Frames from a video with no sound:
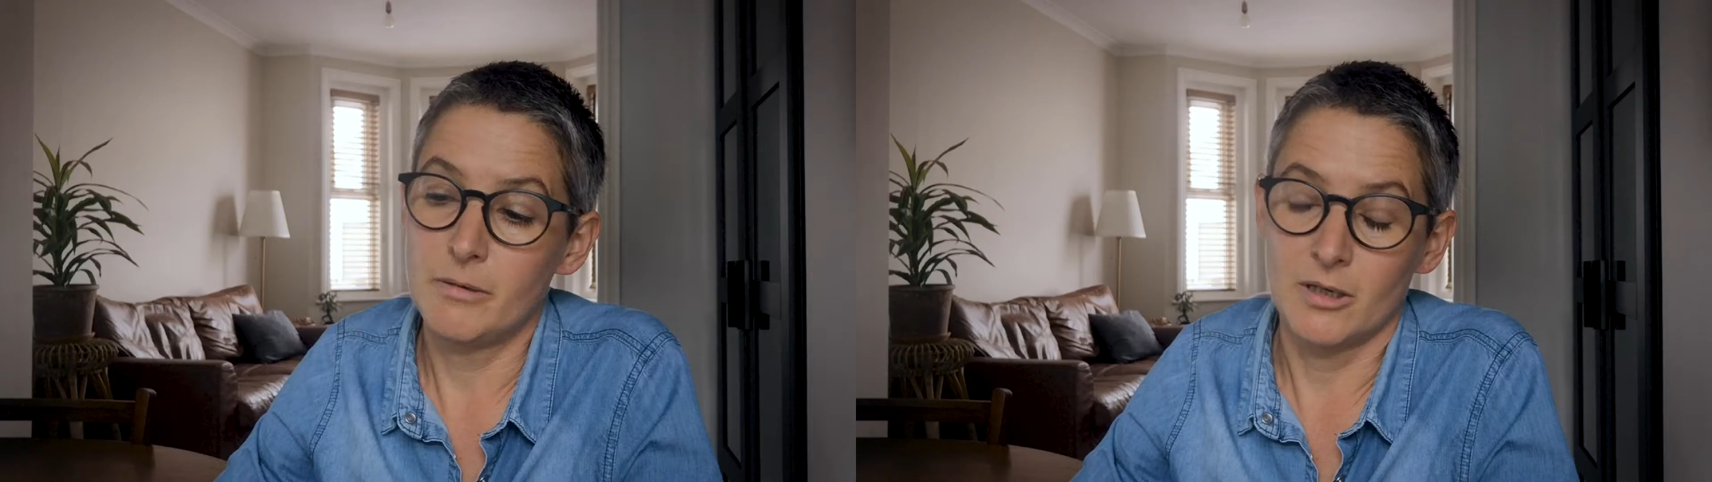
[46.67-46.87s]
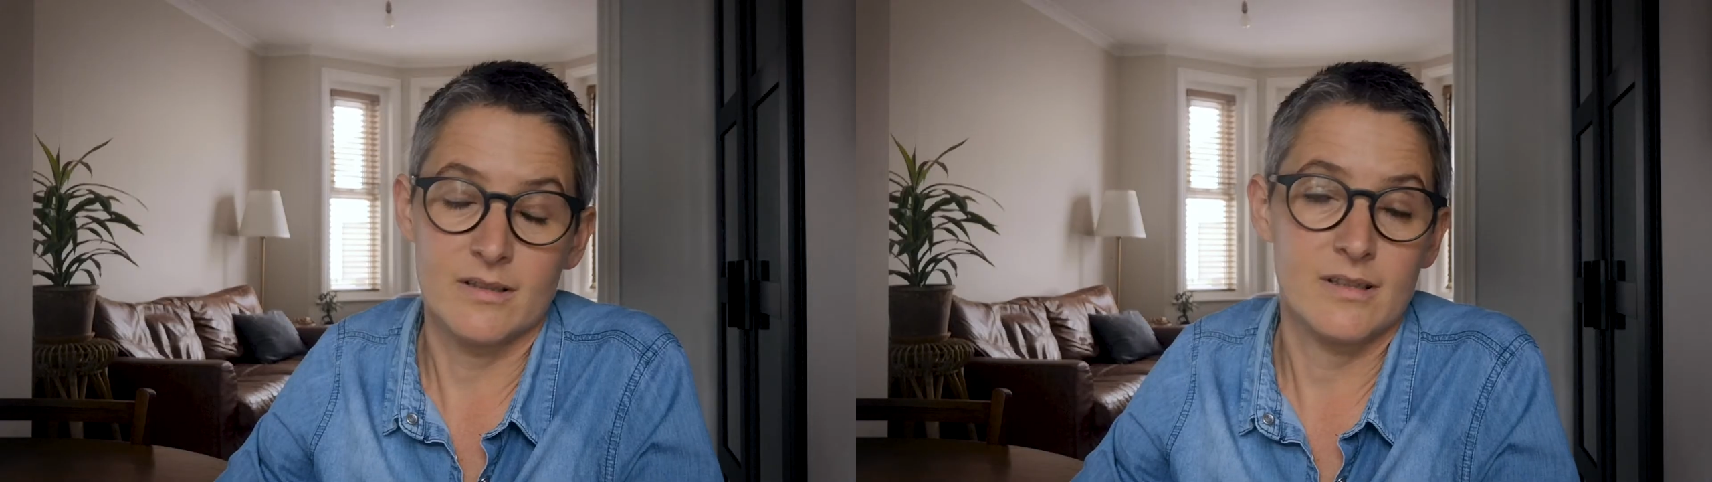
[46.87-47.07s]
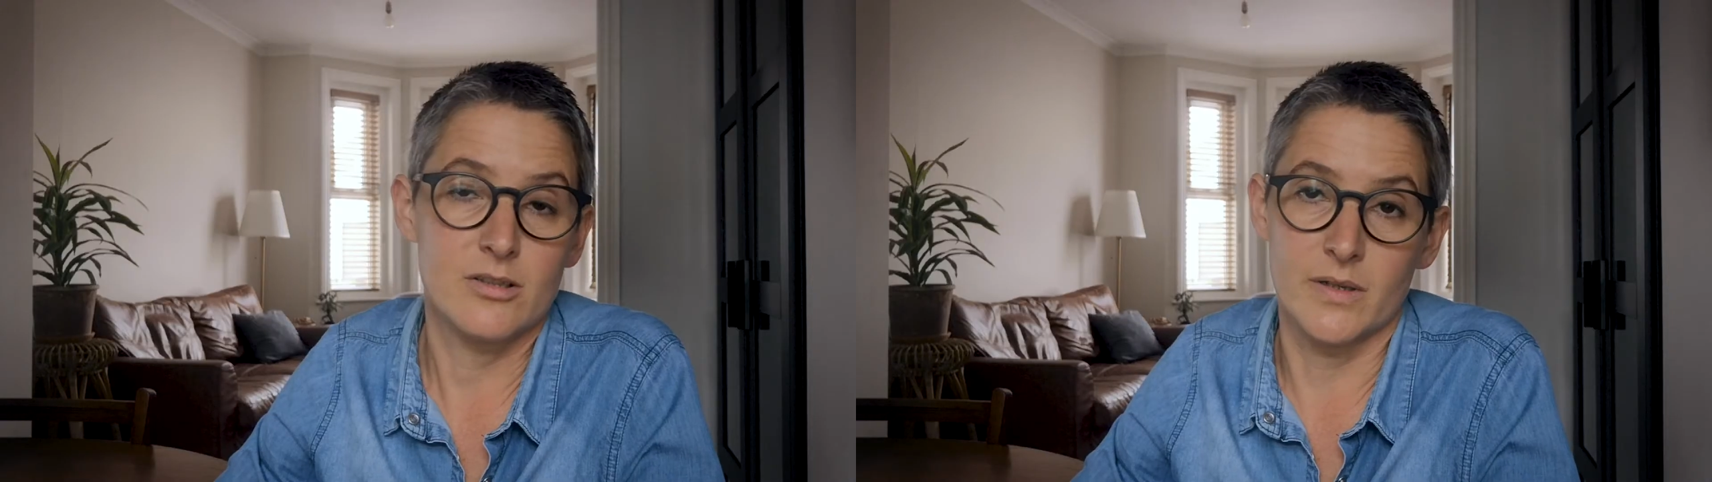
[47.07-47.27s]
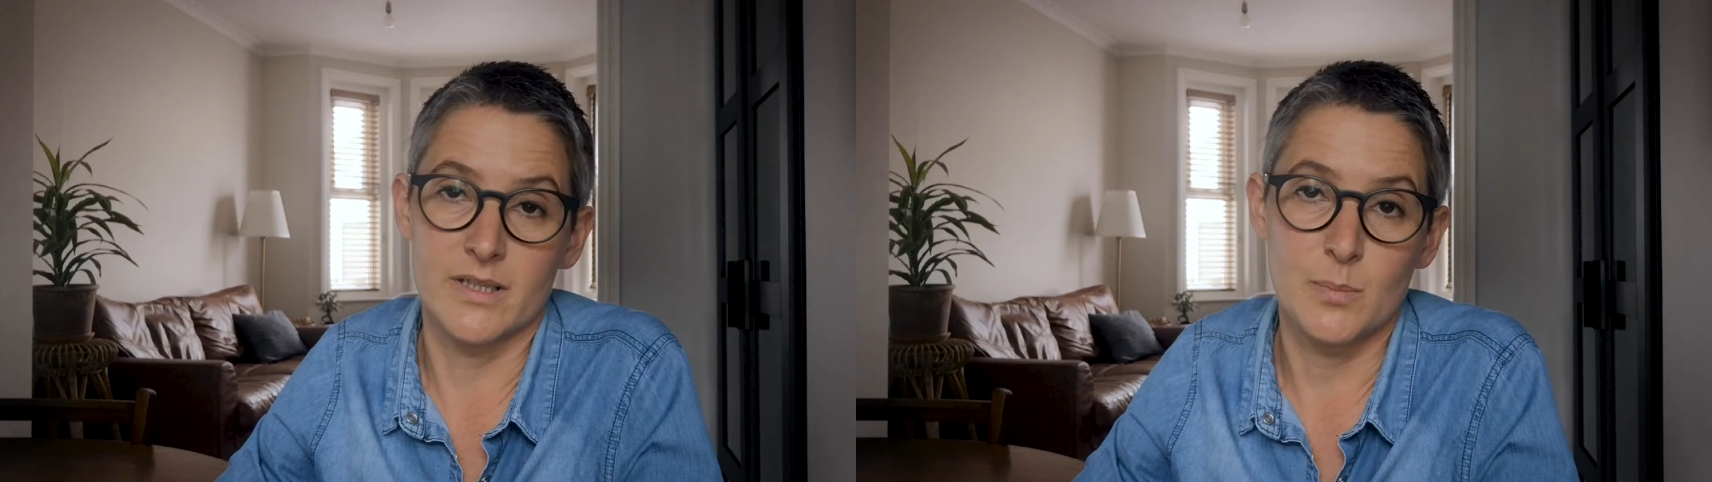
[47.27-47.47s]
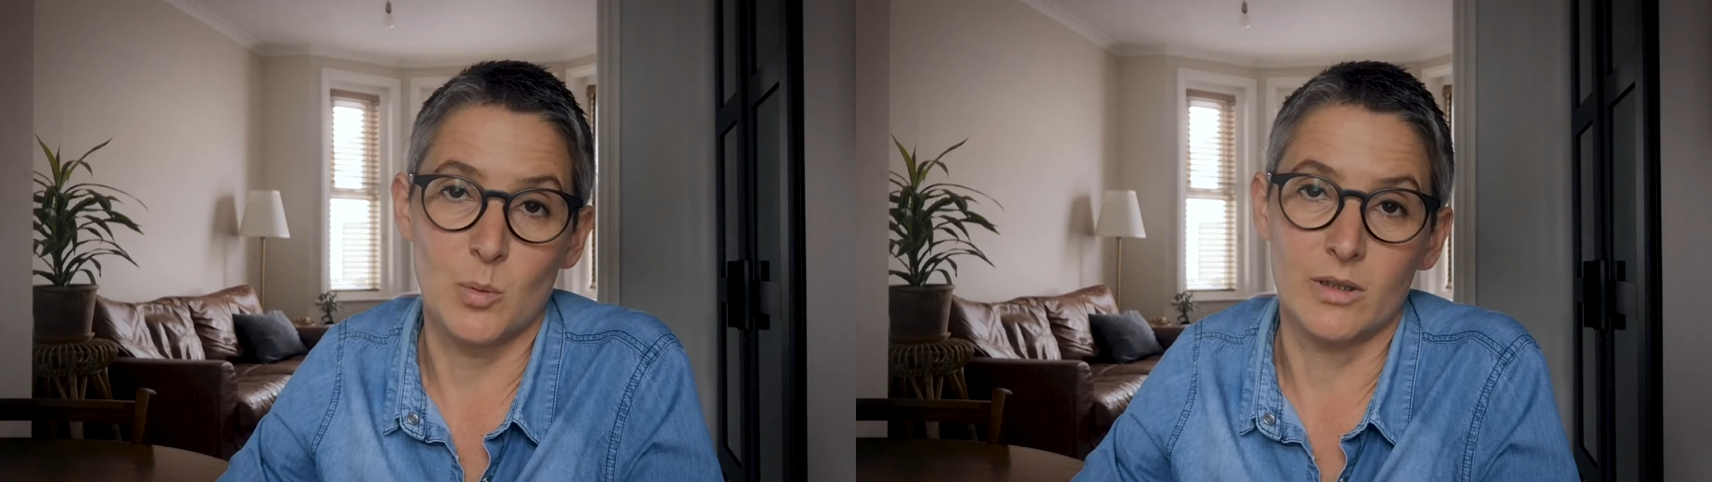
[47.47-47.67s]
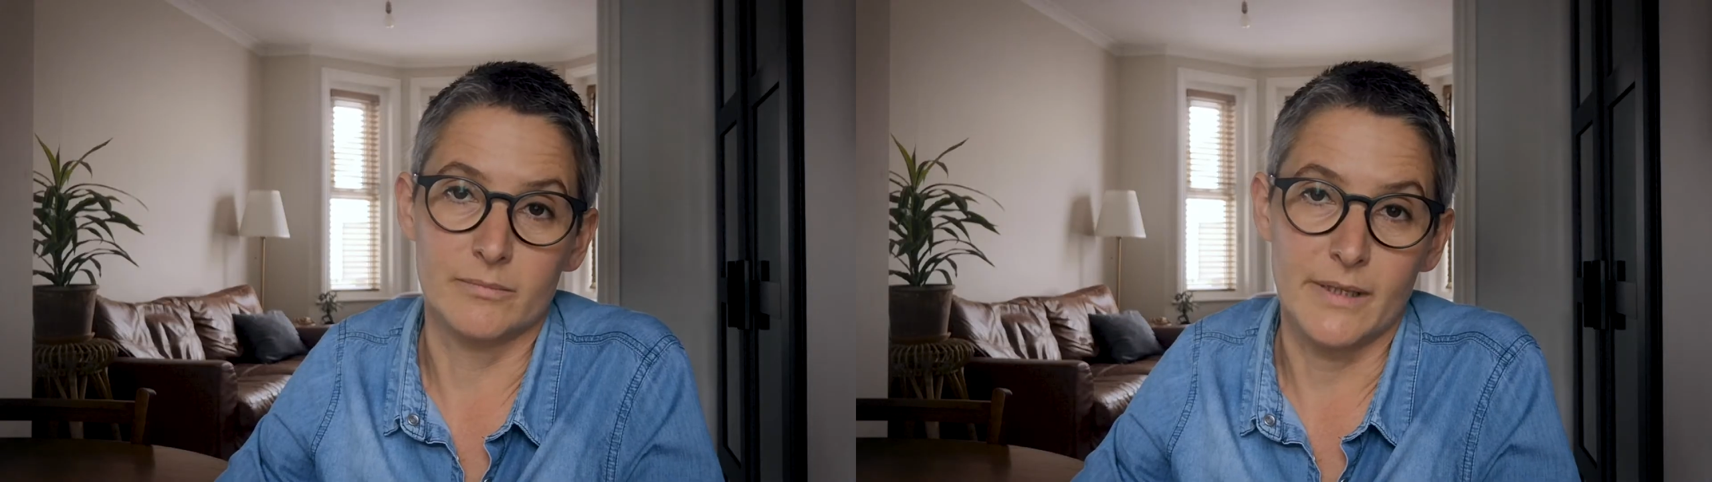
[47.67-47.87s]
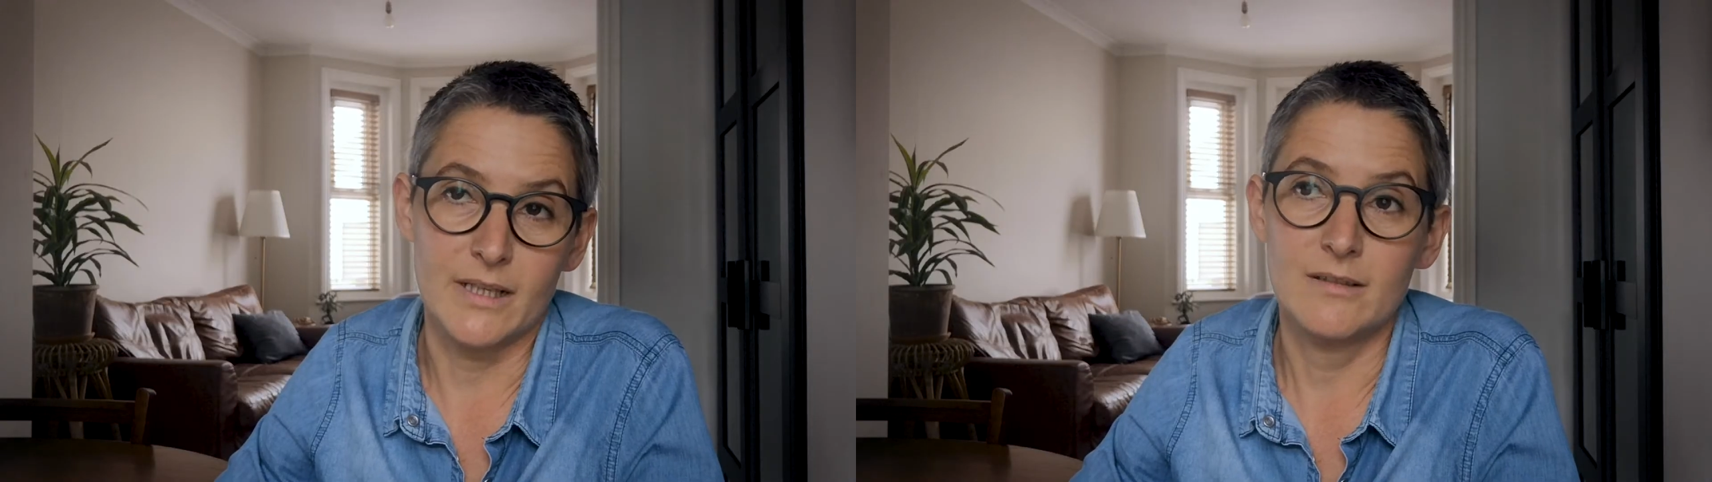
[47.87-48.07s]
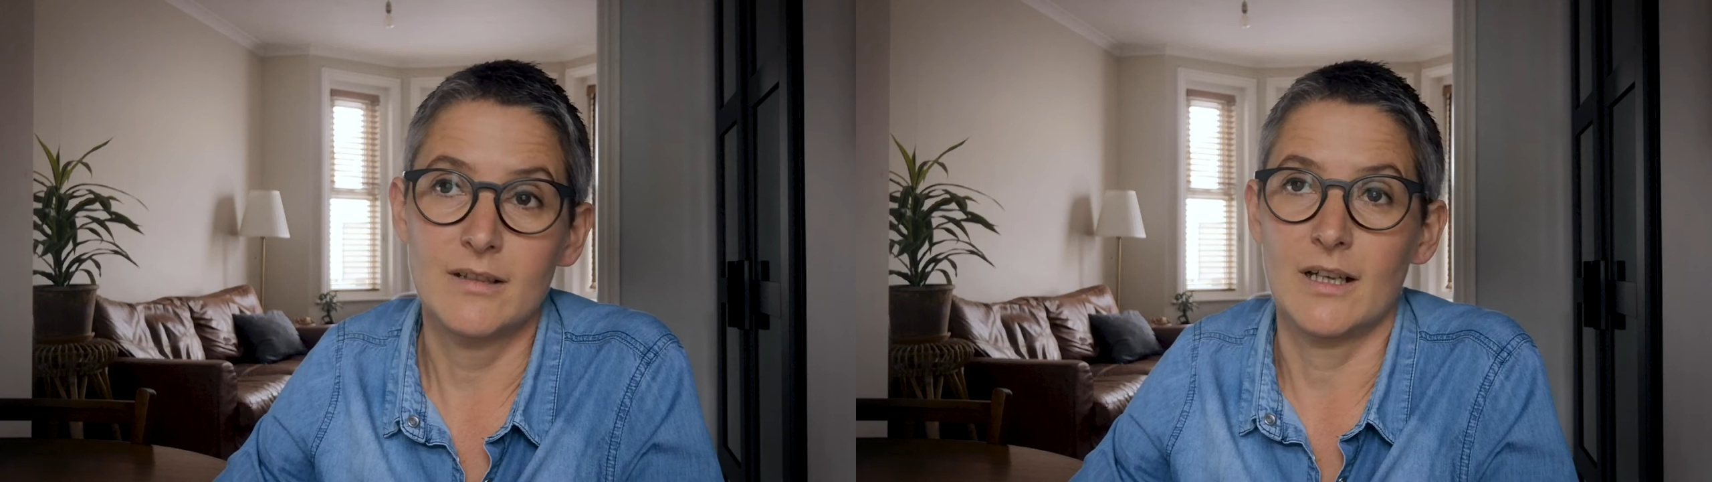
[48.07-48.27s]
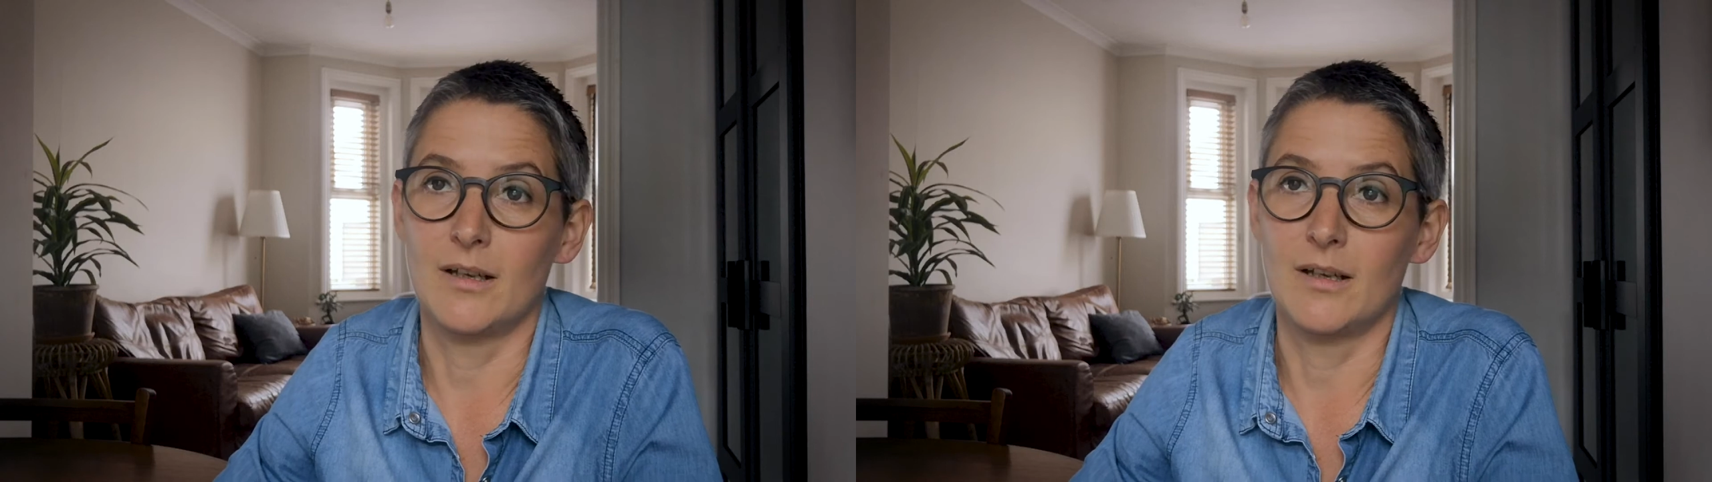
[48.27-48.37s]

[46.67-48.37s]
be honest, the joint spoiled me.